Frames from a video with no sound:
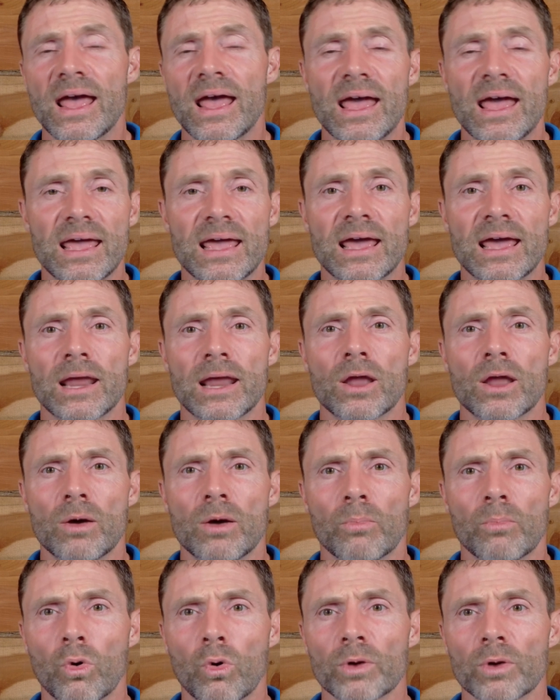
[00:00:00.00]
And
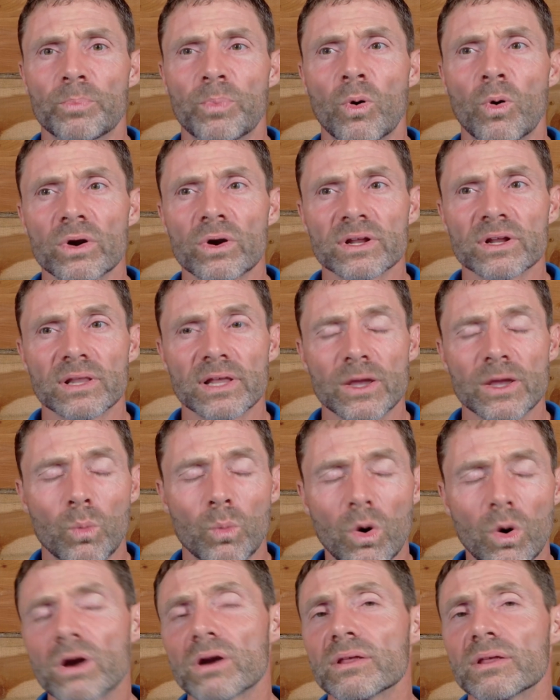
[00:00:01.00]
more importantly,
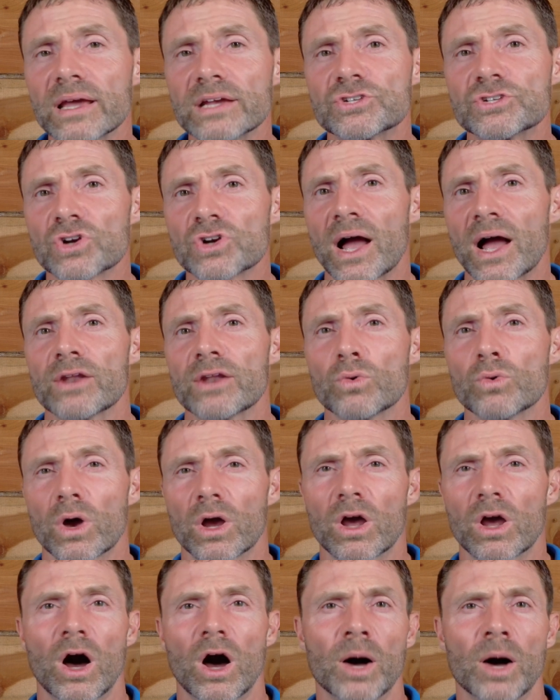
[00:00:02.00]
what are they trying to
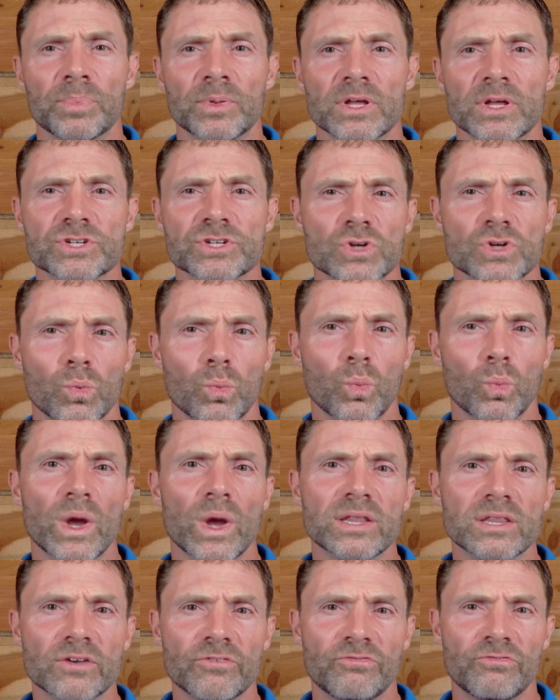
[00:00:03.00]
accomplish
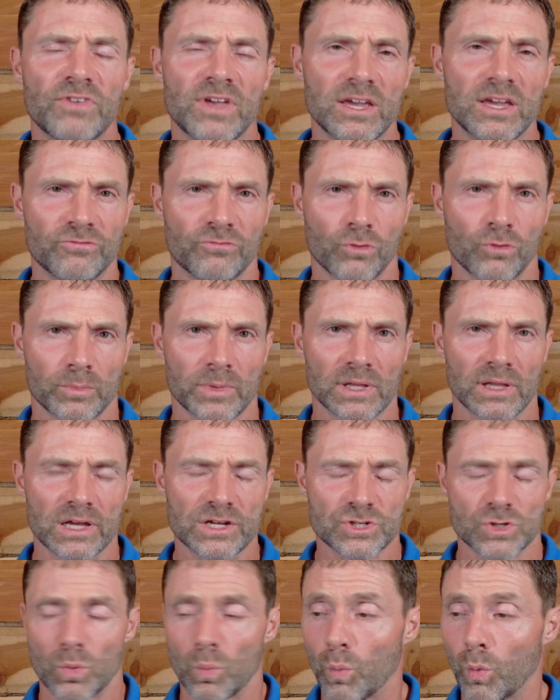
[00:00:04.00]
with the feed
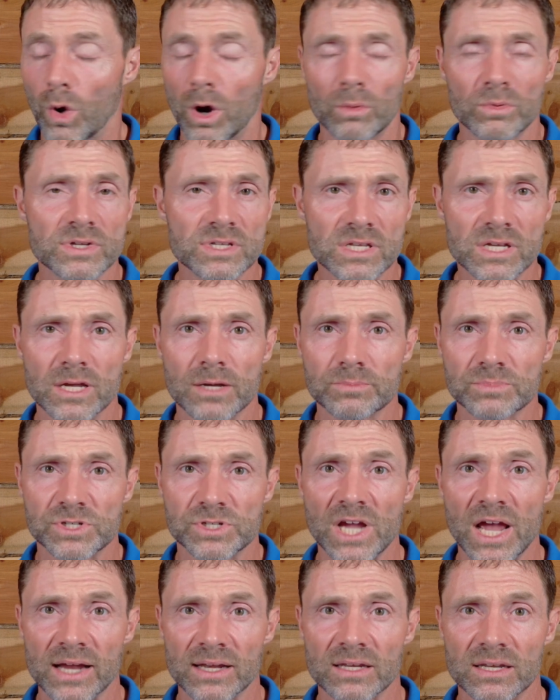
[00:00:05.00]
formulation? What was the
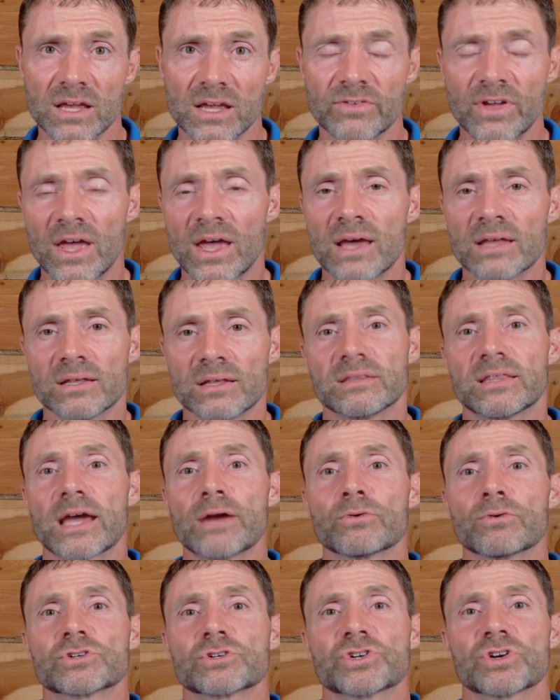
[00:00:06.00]
objective that they
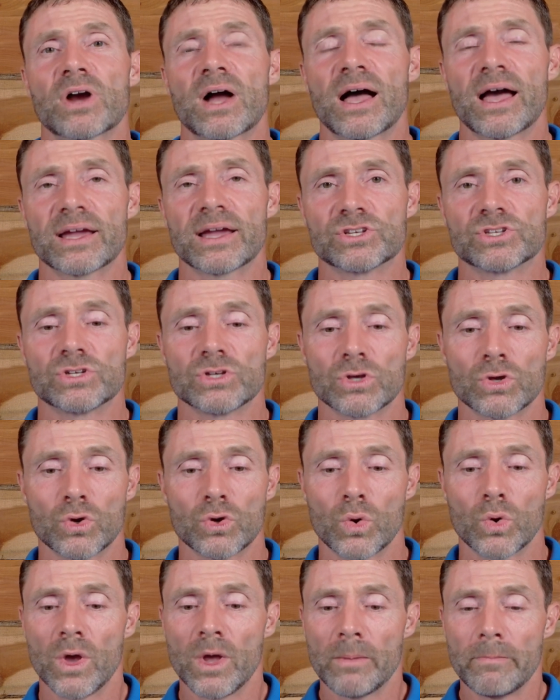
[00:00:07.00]
were trying
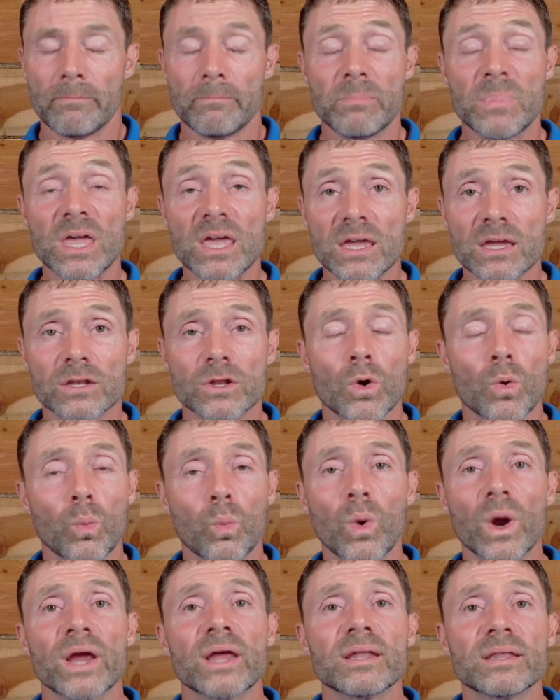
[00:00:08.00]
to meet
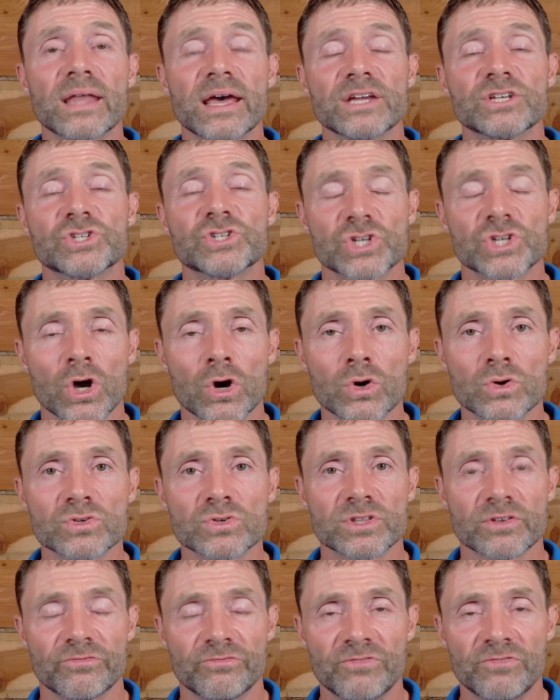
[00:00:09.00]
when they chose
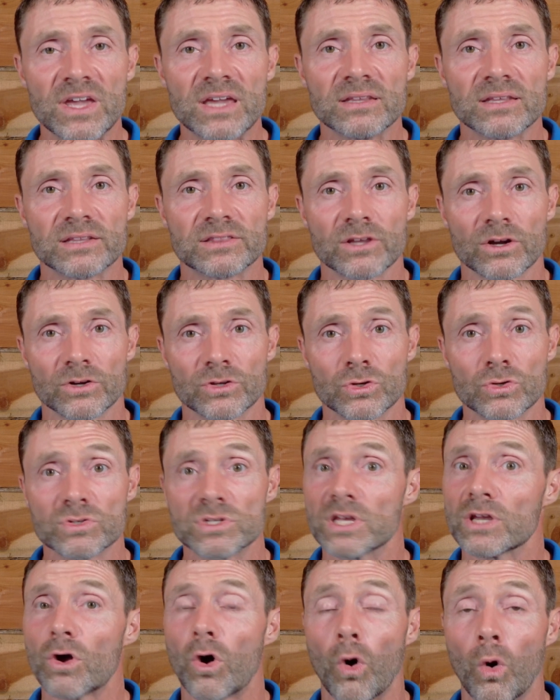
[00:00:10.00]
the feed that they're
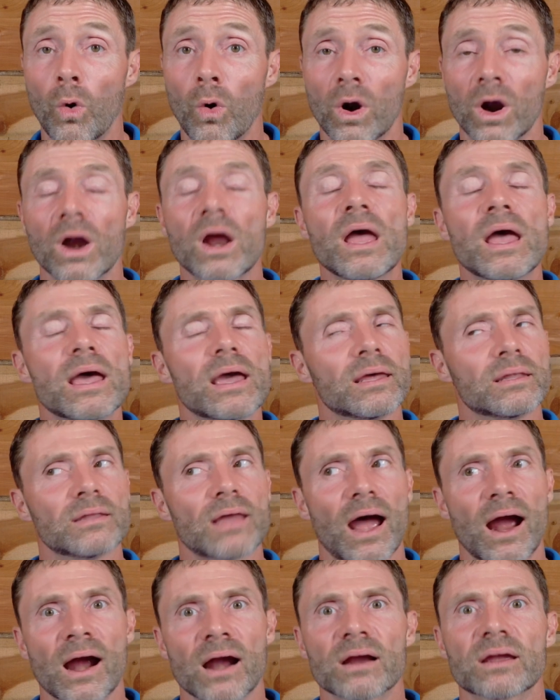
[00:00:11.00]
using? Or in
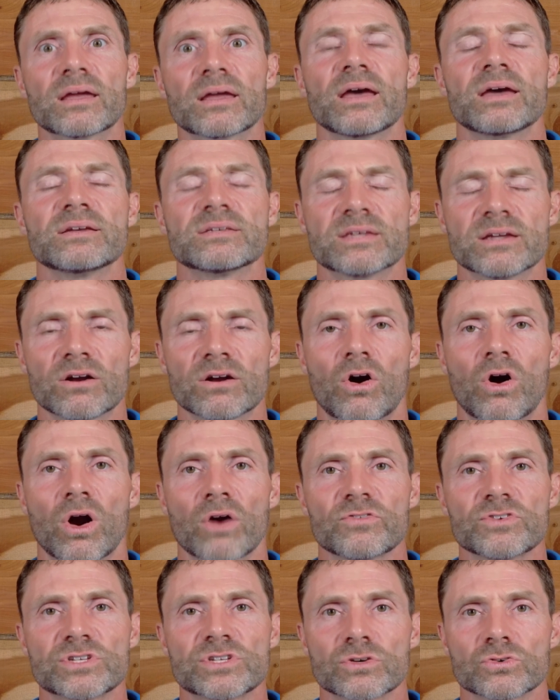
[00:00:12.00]
our case here at
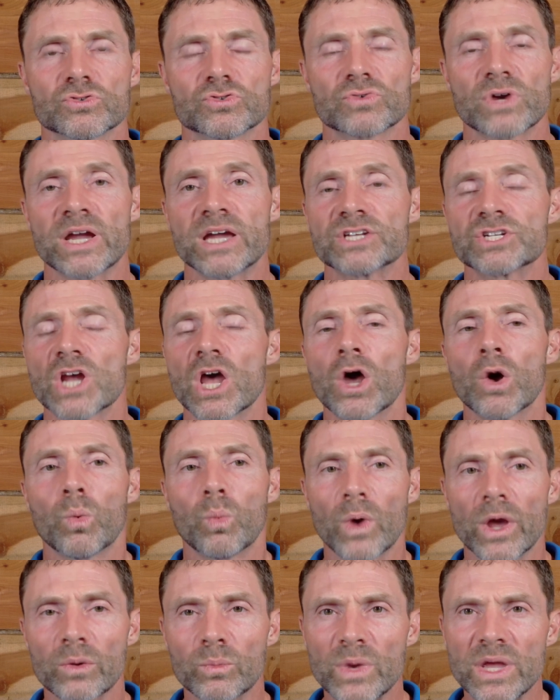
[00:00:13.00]
Harvest Hills Ranch,
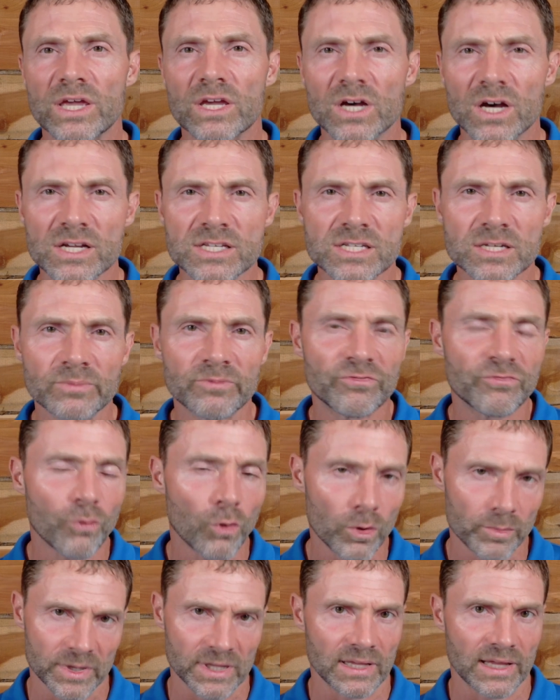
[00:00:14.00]
when we custom
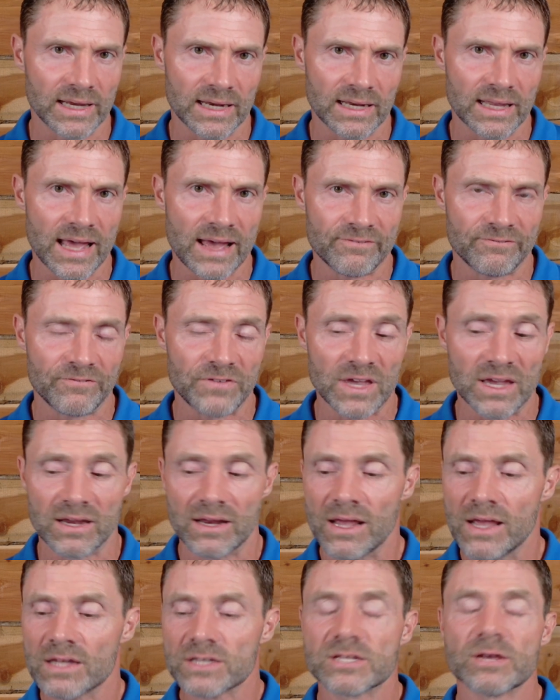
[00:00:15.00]
formulated that feed
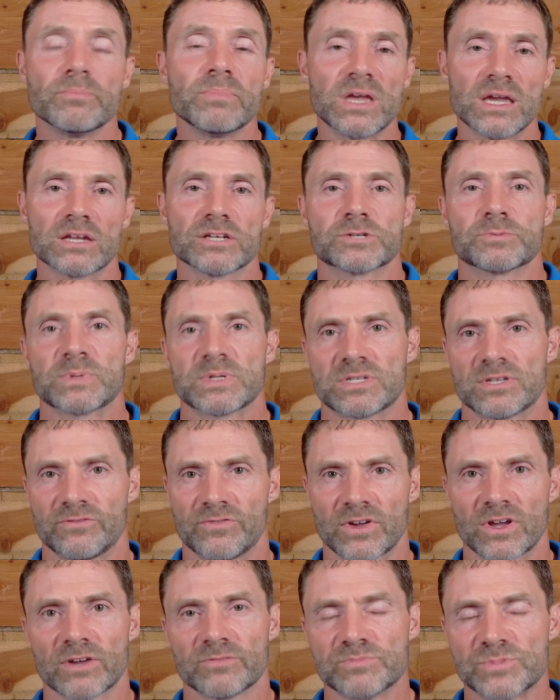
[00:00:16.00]
to meet a
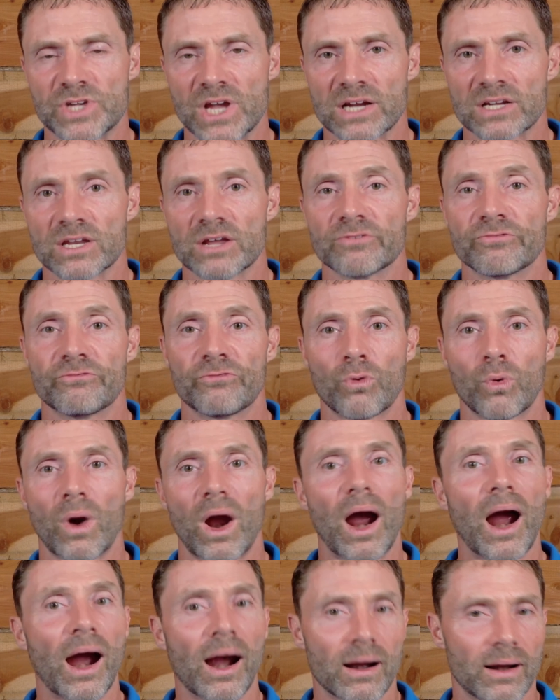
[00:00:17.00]
specific objective for
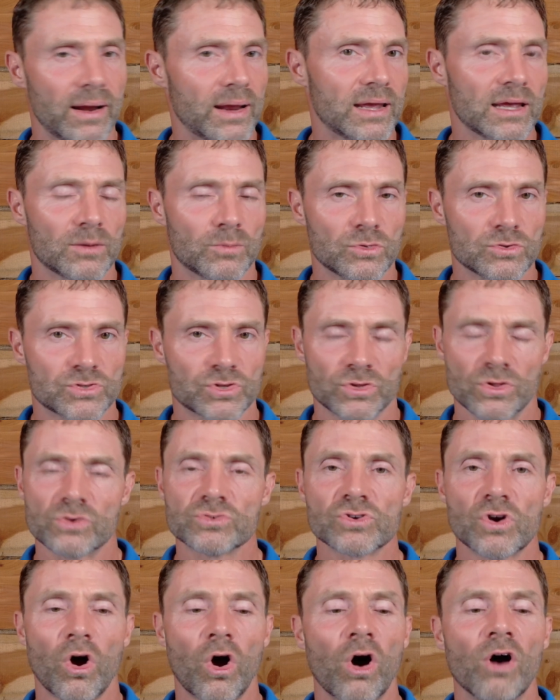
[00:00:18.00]
our animals. So those
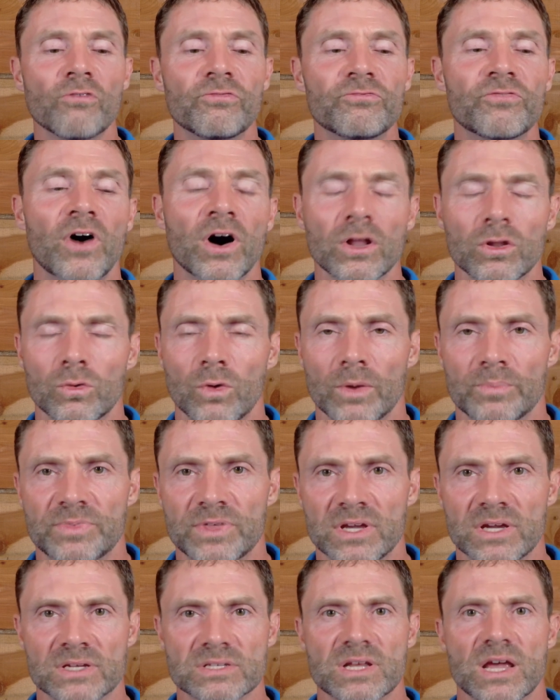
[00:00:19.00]
are all follow-up
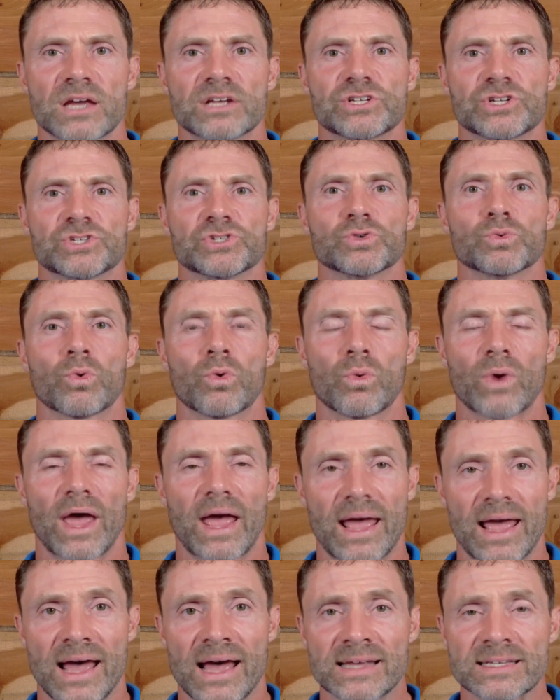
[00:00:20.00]
things that you want to
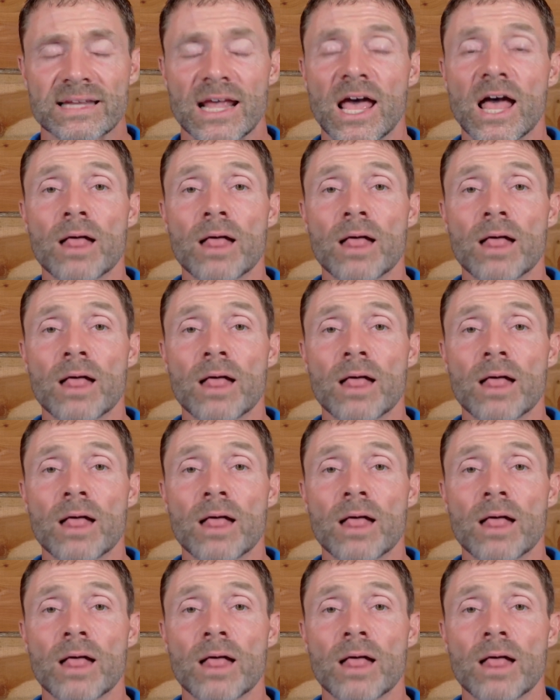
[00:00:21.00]
ask.